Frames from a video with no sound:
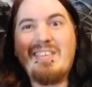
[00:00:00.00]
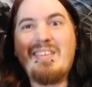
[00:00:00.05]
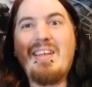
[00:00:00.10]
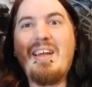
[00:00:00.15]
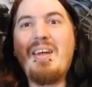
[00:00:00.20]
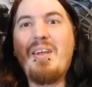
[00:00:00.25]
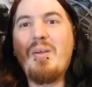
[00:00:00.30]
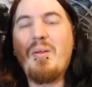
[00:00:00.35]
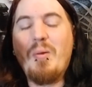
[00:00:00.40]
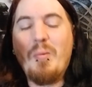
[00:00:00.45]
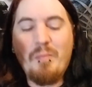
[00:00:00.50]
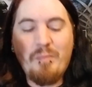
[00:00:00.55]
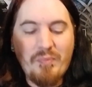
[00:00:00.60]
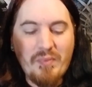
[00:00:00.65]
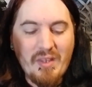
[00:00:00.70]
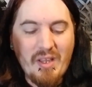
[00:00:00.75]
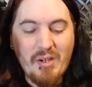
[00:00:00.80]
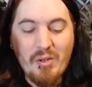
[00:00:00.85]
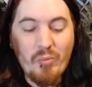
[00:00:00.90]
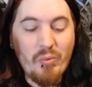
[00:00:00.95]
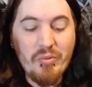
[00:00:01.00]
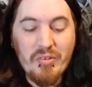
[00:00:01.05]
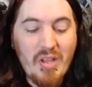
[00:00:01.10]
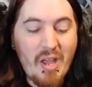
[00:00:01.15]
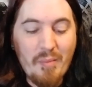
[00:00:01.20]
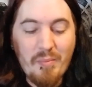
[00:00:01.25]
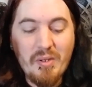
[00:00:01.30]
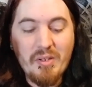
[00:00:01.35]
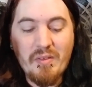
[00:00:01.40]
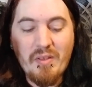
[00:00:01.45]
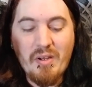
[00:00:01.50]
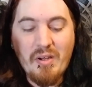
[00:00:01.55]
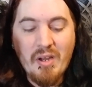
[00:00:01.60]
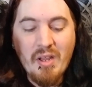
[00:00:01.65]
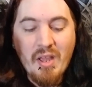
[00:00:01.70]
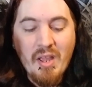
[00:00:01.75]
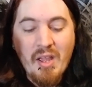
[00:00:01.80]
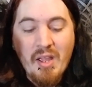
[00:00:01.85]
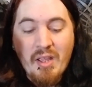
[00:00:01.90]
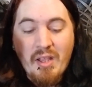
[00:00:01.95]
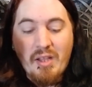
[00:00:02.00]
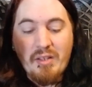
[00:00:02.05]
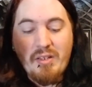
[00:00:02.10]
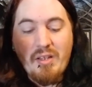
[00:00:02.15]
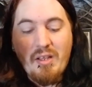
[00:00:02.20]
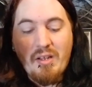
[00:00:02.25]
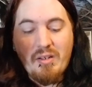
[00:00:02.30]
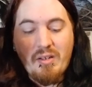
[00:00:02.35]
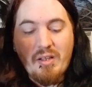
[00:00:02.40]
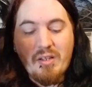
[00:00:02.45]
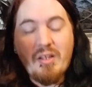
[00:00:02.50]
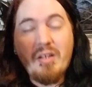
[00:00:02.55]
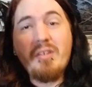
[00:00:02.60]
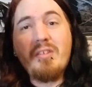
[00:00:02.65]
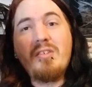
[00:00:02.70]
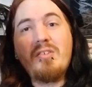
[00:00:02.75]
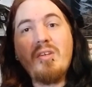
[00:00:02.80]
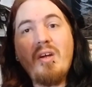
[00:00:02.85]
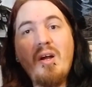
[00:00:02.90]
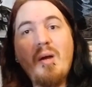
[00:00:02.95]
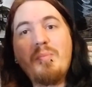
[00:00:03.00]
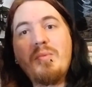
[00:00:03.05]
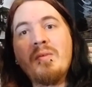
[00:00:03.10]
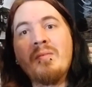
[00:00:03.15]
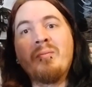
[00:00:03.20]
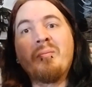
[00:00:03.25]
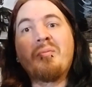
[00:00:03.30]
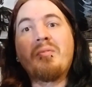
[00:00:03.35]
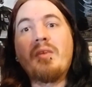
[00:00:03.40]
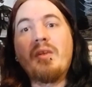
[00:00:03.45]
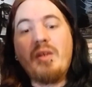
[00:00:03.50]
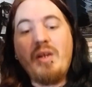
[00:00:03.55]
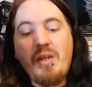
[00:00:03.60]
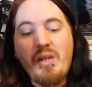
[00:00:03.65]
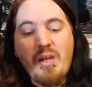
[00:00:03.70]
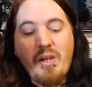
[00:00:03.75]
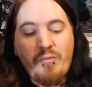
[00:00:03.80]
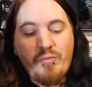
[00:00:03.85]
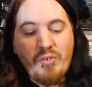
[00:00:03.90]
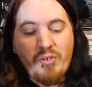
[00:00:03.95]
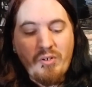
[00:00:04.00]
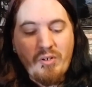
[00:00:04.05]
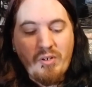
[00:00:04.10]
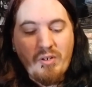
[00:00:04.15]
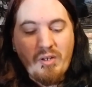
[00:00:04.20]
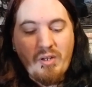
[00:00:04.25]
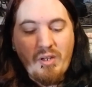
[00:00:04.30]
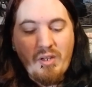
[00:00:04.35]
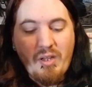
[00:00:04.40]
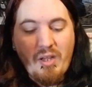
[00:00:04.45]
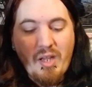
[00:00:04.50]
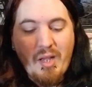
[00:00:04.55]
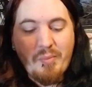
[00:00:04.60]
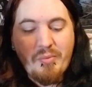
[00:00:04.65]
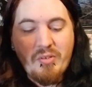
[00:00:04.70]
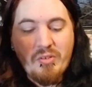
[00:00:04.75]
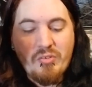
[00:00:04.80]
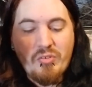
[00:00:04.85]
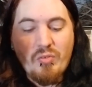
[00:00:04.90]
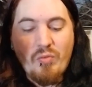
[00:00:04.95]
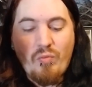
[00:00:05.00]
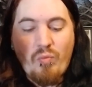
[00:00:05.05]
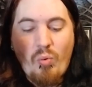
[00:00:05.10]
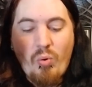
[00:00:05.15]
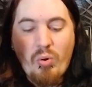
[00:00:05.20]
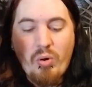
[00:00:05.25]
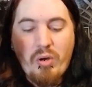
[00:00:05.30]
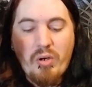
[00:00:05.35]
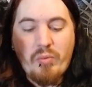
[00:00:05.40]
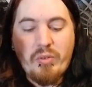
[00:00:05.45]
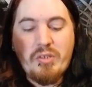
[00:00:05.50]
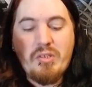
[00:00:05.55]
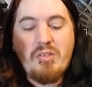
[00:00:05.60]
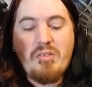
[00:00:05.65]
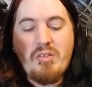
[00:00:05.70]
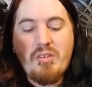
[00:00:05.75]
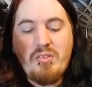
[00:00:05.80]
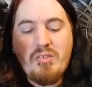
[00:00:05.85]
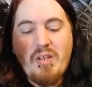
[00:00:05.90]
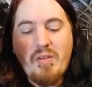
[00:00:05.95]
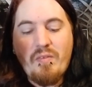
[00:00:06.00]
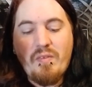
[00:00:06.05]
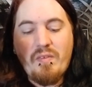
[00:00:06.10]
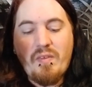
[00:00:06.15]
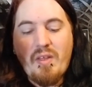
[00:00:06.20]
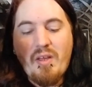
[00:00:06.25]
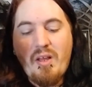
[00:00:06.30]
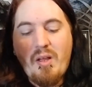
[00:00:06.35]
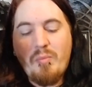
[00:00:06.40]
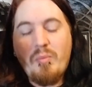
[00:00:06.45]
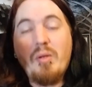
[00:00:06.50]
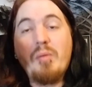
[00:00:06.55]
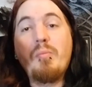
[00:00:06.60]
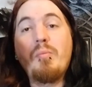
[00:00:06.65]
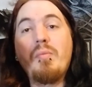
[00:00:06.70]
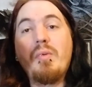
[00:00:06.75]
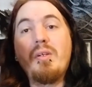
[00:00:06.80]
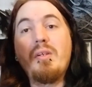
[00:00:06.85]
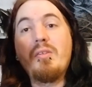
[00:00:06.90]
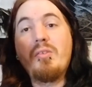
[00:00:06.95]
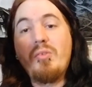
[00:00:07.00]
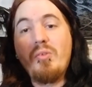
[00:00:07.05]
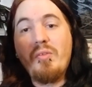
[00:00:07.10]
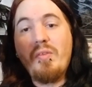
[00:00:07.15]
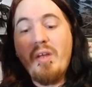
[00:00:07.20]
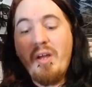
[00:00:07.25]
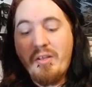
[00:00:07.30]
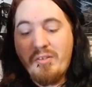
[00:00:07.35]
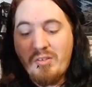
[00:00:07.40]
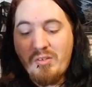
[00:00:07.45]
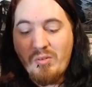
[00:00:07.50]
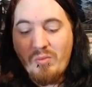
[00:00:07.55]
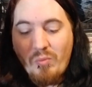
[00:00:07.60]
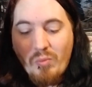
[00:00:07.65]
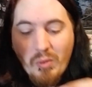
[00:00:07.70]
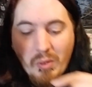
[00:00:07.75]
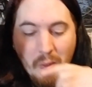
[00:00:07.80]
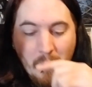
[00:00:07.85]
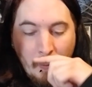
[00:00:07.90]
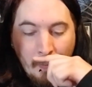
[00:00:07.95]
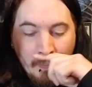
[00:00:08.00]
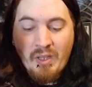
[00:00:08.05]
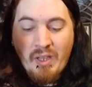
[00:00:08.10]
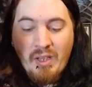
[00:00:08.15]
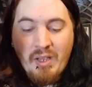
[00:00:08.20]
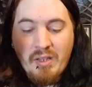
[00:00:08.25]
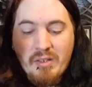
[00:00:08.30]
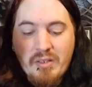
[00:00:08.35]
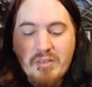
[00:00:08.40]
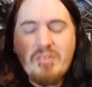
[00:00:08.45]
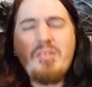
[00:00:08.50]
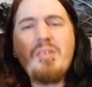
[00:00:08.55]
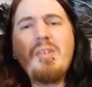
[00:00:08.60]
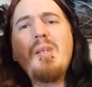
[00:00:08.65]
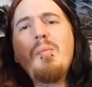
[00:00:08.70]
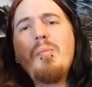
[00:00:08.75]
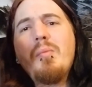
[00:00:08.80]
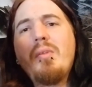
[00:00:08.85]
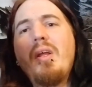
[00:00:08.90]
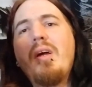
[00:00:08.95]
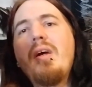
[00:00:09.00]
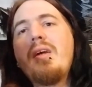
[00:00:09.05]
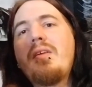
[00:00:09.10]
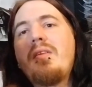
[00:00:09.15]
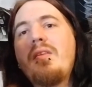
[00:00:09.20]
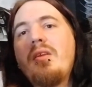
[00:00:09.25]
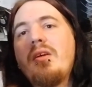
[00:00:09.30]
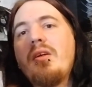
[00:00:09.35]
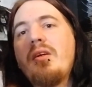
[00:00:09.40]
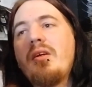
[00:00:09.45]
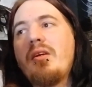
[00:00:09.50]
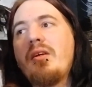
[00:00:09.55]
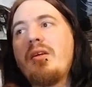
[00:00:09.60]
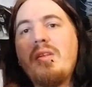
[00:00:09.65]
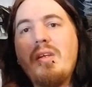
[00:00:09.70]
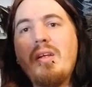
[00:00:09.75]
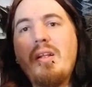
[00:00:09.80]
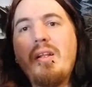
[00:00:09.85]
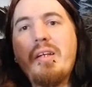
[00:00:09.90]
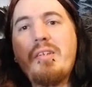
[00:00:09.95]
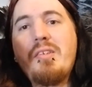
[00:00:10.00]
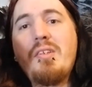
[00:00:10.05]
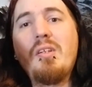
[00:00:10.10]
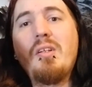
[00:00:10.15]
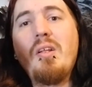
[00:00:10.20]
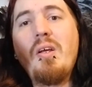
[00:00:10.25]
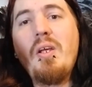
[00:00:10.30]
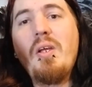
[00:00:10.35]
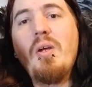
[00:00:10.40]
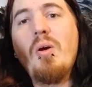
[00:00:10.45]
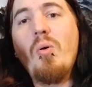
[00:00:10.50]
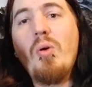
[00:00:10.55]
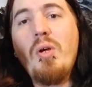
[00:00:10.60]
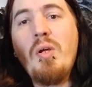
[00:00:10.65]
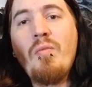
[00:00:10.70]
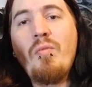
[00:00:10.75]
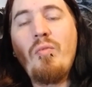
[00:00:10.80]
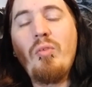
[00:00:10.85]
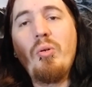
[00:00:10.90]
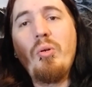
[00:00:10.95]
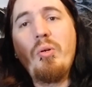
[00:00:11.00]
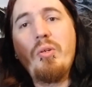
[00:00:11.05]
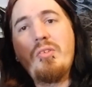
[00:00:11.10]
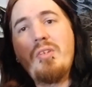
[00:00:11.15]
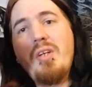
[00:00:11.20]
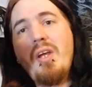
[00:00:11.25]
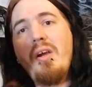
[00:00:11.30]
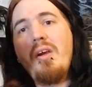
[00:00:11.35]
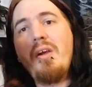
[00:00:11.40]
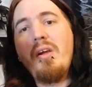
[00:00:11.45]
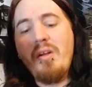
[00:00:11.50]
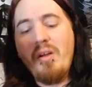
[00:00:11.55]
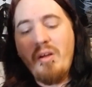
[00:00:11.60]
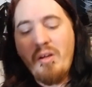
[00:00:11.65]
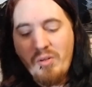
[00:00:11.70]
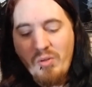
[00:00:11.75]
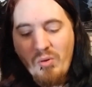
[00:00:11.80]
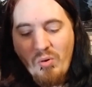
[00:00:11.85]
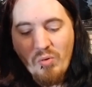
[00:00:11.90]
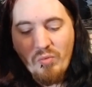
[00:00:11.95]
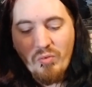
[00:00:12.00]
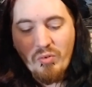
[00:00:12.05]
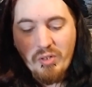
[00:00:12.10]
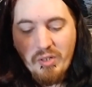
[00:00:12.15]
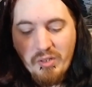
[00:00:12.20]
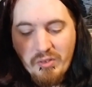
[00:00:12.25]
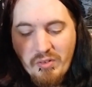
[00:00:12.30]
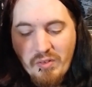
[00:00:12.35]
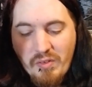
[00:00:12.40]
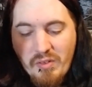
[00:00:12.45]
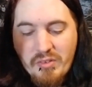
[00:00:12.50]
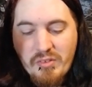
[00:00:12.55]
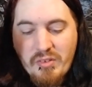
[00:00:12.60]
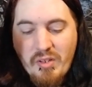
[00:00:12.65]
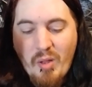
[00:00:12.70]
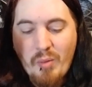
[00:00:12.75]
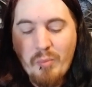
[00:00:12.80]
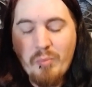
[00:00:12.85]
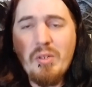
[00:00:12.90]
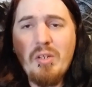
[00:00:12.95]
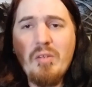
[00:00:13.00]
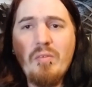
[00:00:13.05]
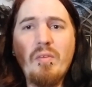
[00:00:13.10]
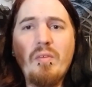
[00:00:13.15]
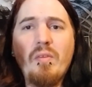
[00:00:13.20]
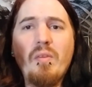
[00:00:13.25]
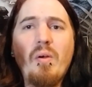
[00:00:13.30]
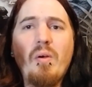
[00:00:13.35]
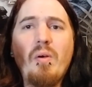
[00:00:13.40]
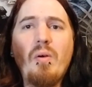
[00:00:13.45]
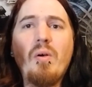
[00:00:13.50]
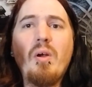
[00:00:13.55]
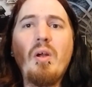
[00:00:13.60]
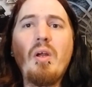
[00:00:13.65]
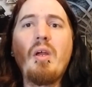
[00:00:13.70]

I don't know what was happening there. And then I kind of stopped after Absence of War, which is the seventh album in 2001. And it seemed like the Alexi Laiho influence carried on over into this album, even though